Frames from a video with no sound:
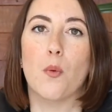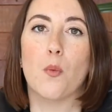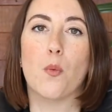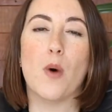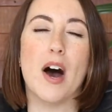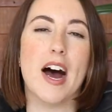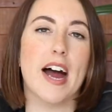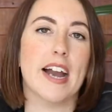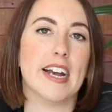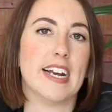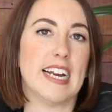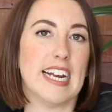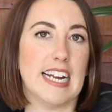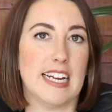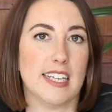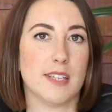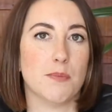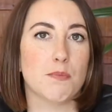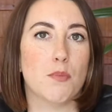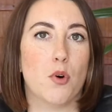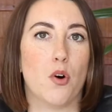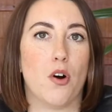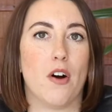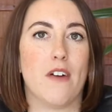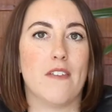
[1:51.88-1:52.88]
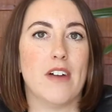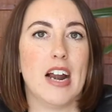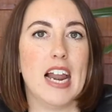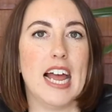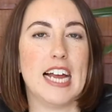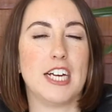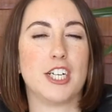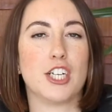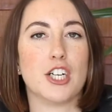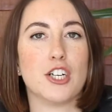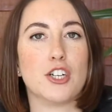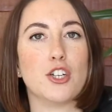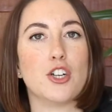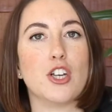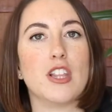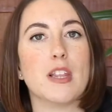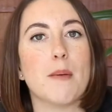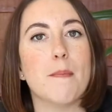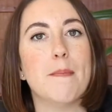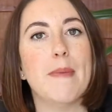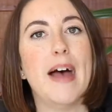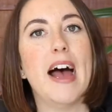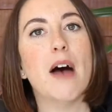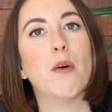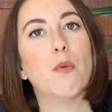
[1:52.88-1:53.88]
One is more in relation to
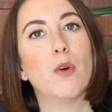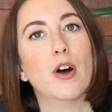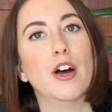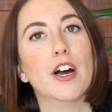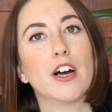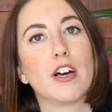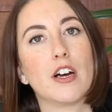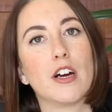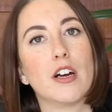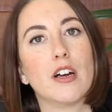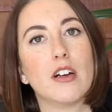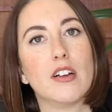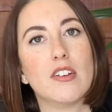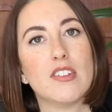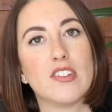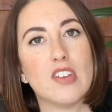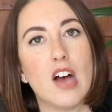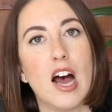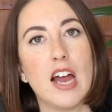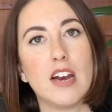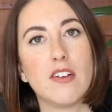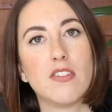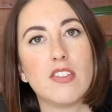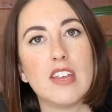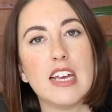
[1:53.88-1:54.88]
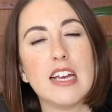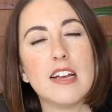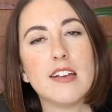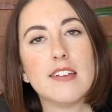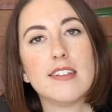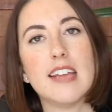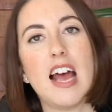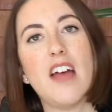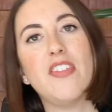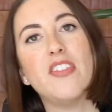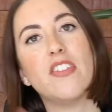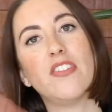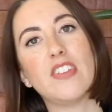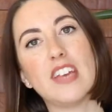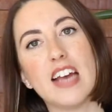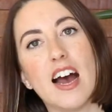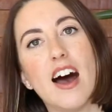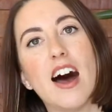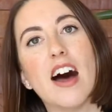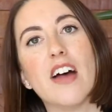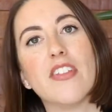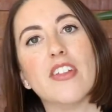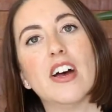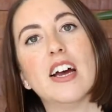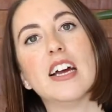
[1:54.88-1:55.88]
the mat work side of things, and the
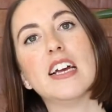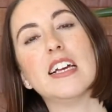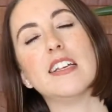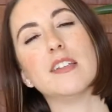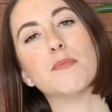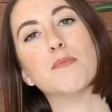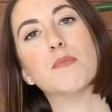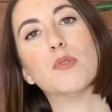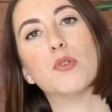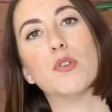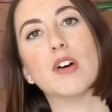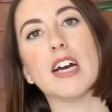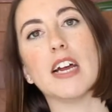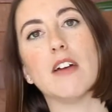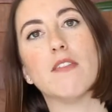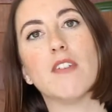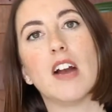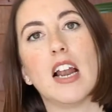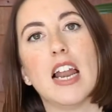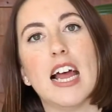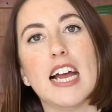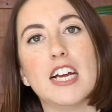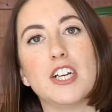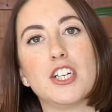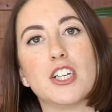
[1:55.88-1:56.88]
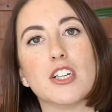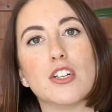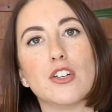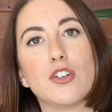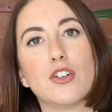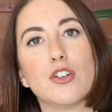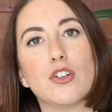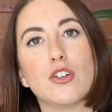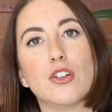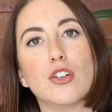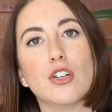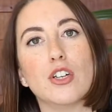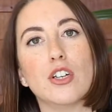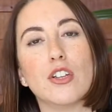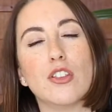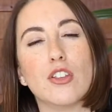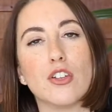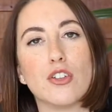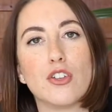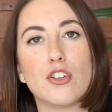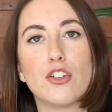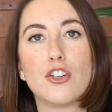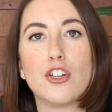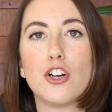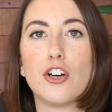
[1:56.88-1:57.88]
other is more in relation to the
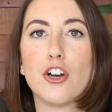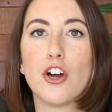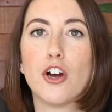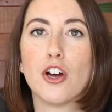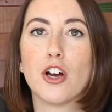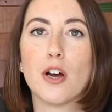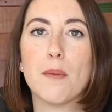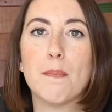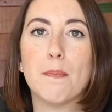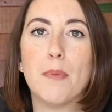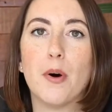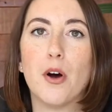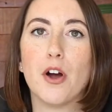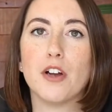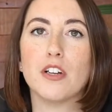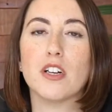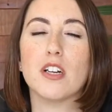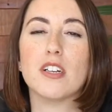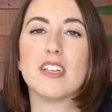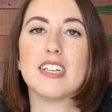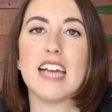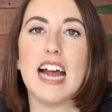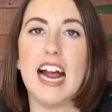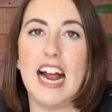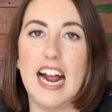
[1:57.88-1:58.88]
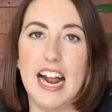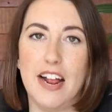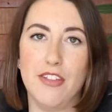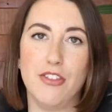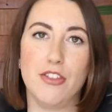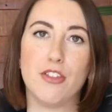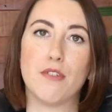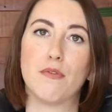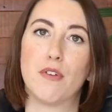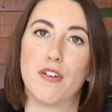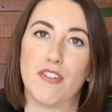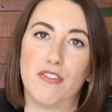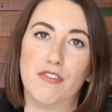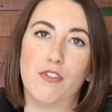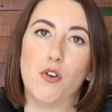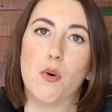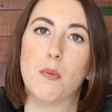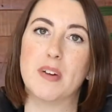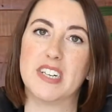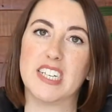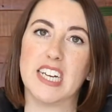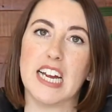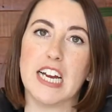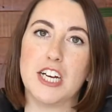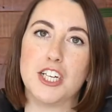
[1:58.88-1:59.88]
studio component and the
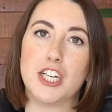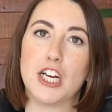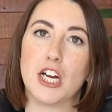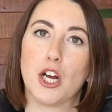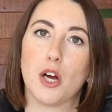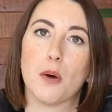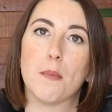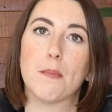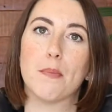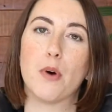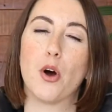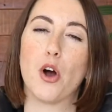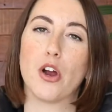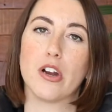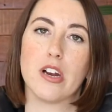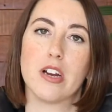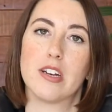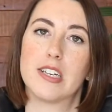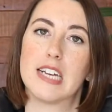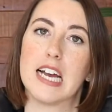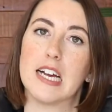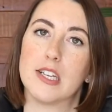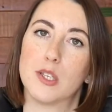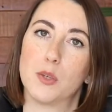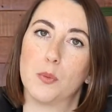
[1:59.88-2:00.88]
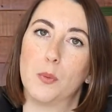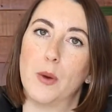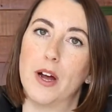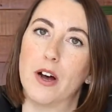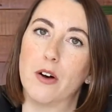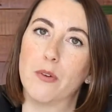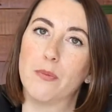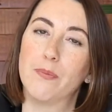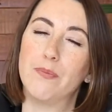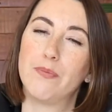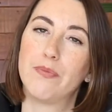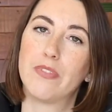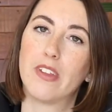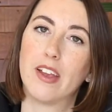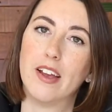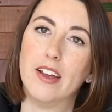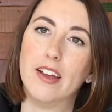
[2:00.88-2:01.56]
reformer teaching component as well.